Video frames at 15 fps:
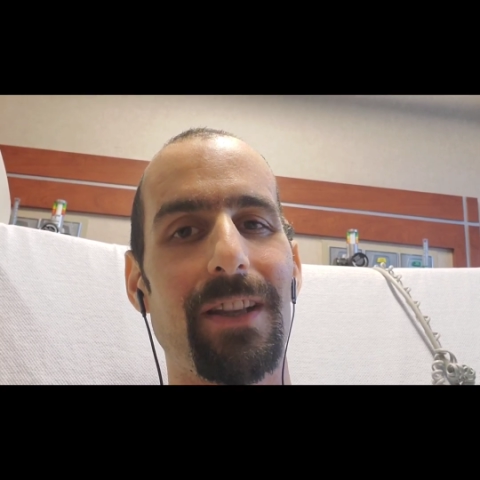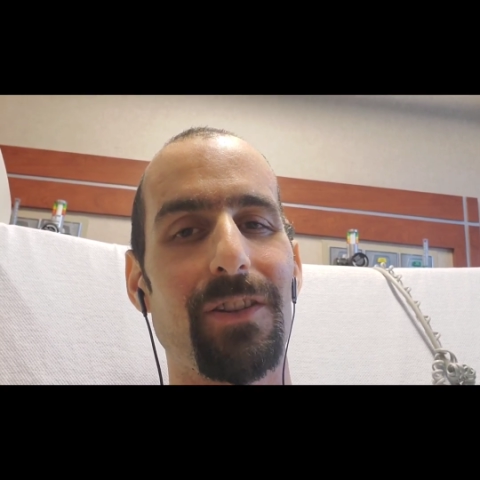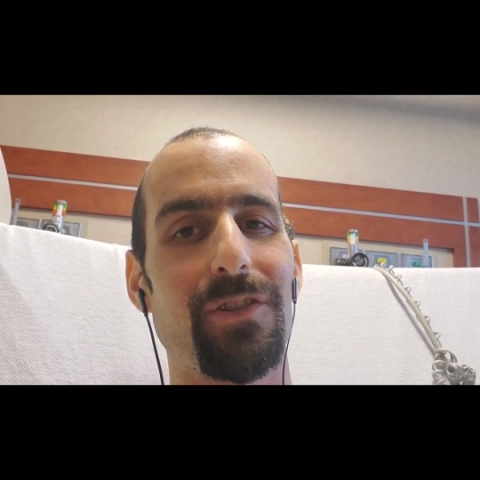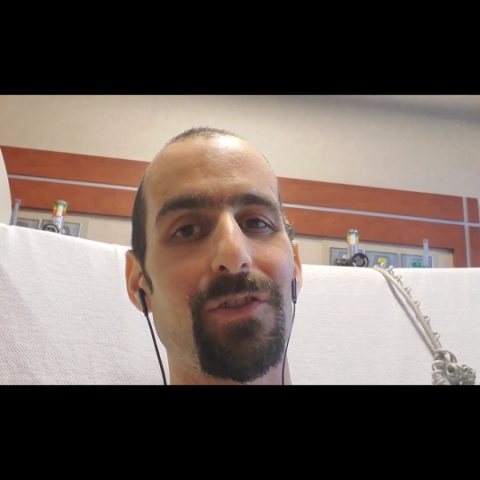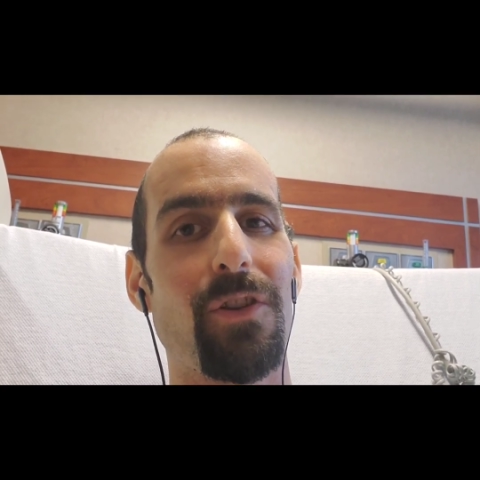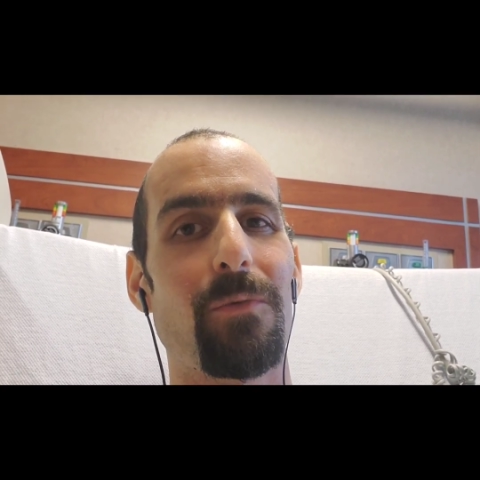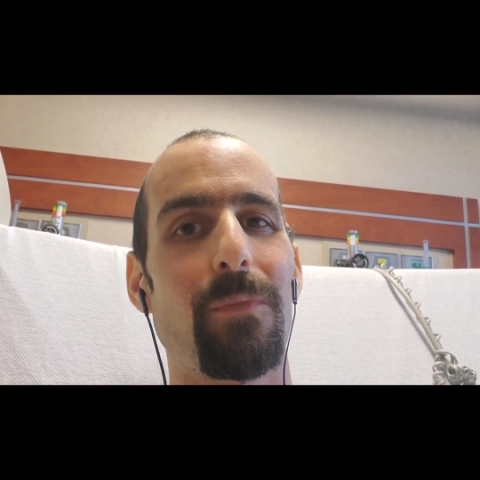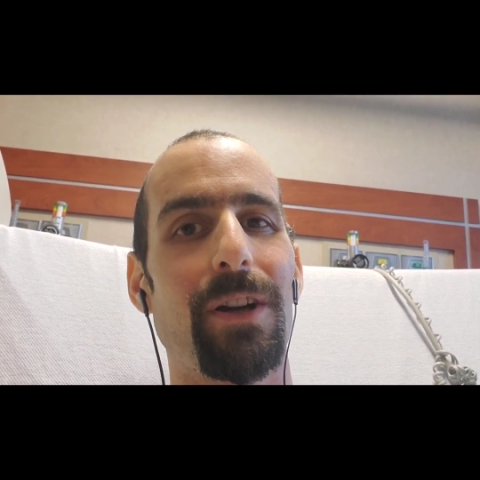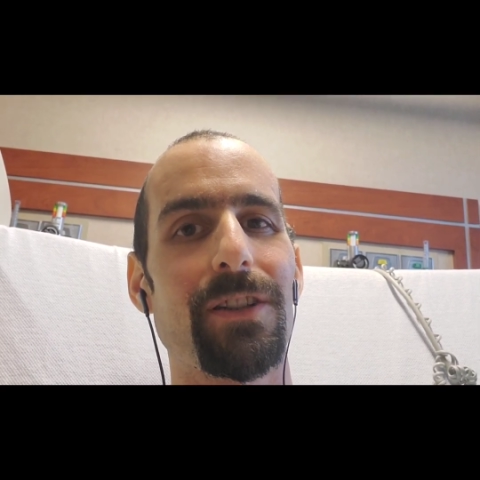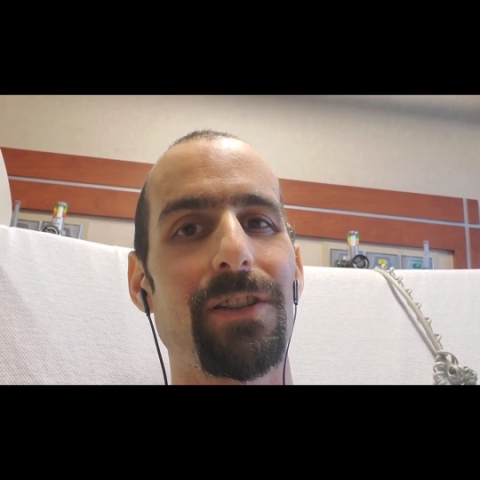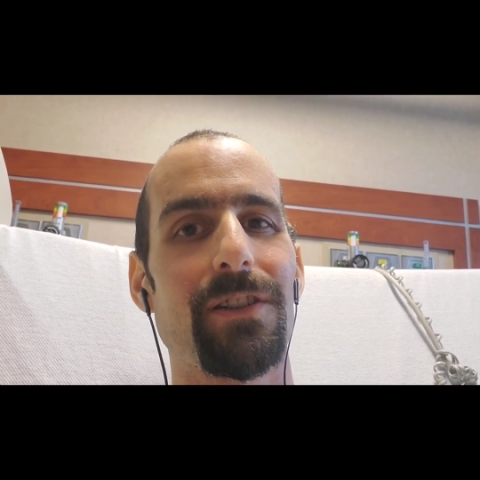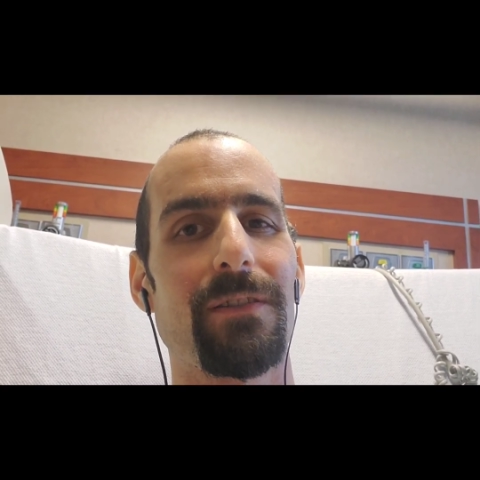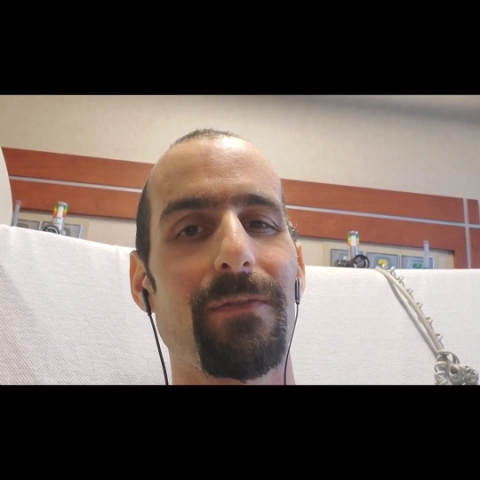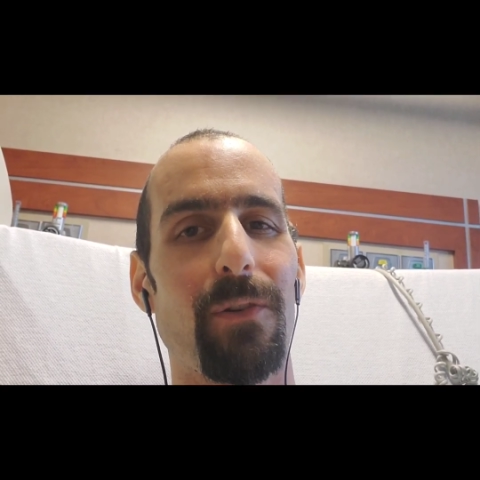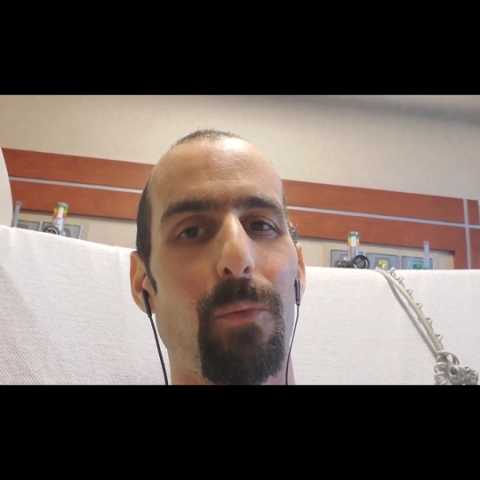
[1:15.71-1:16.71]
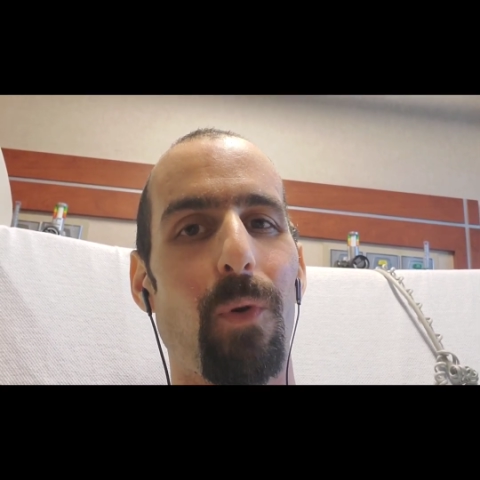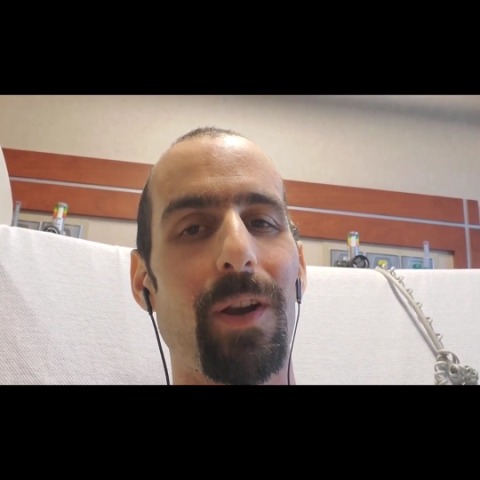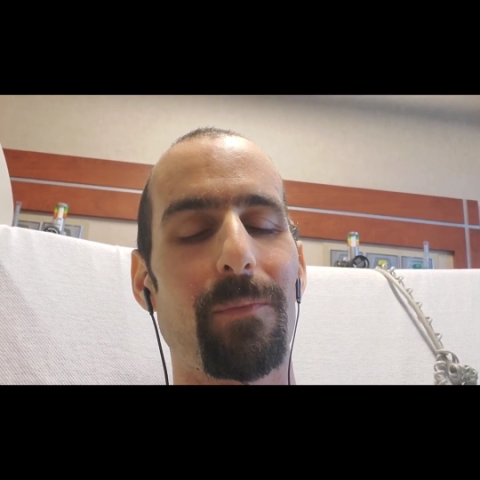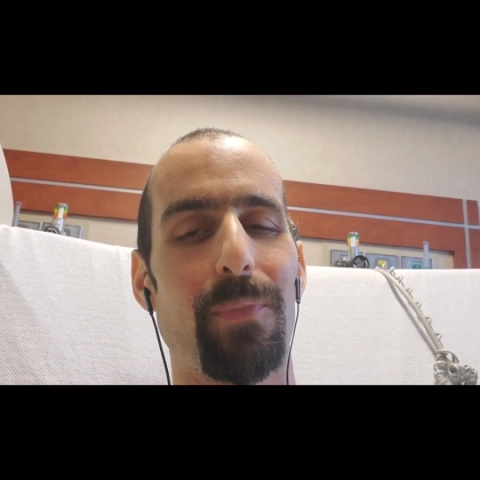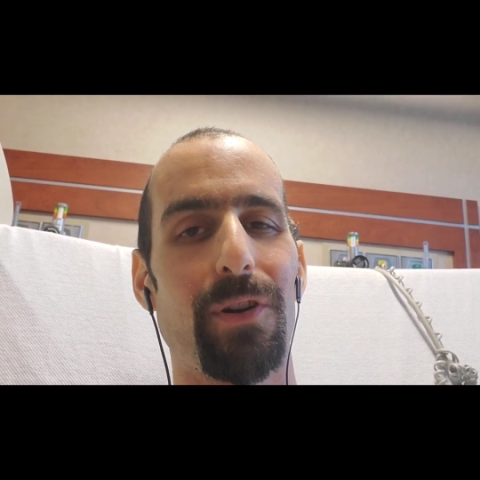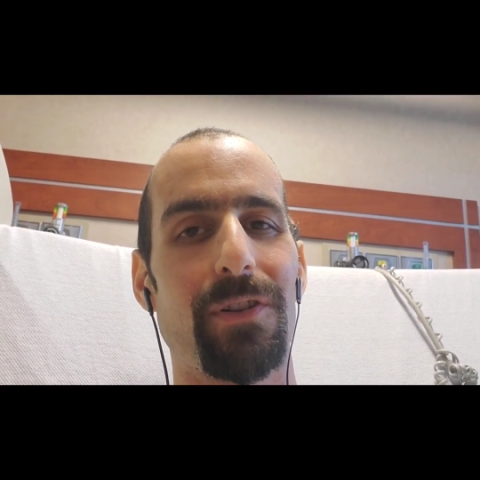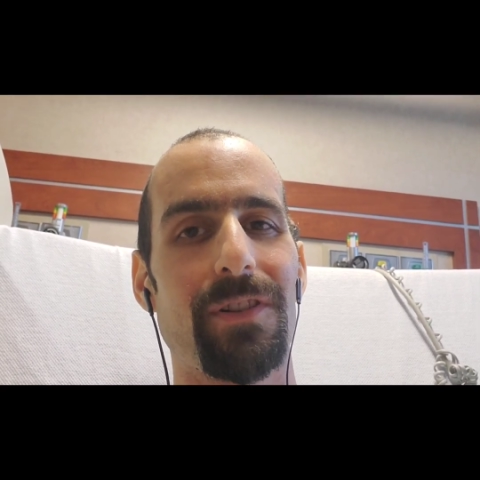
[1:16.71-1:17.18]
It's so much for
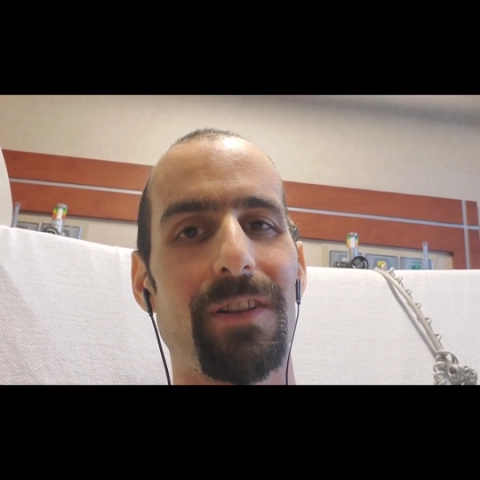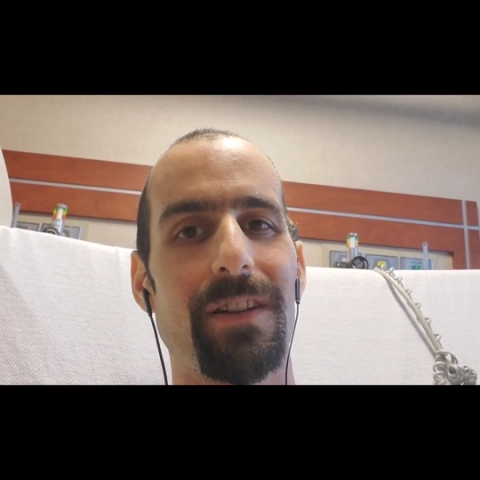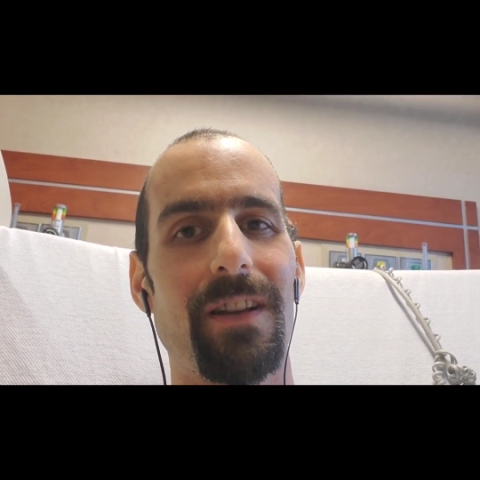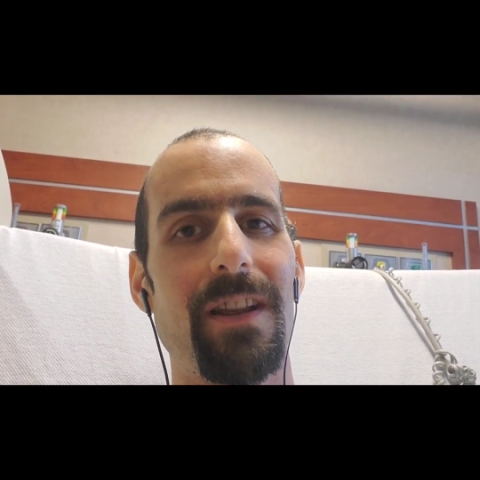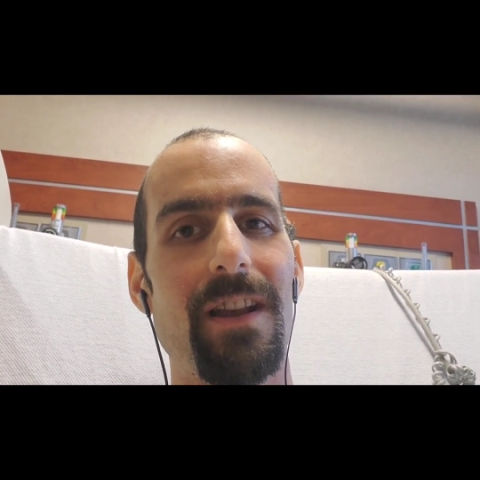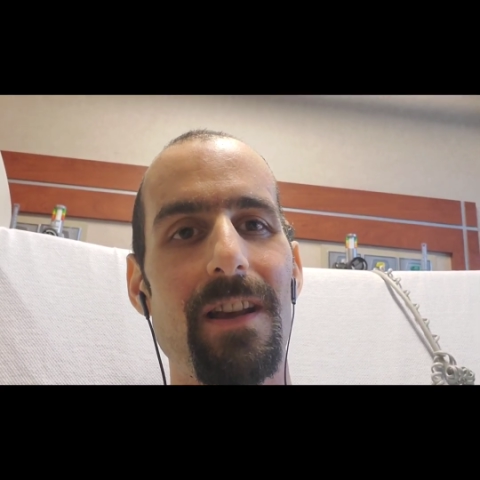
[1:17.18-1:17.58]
one person.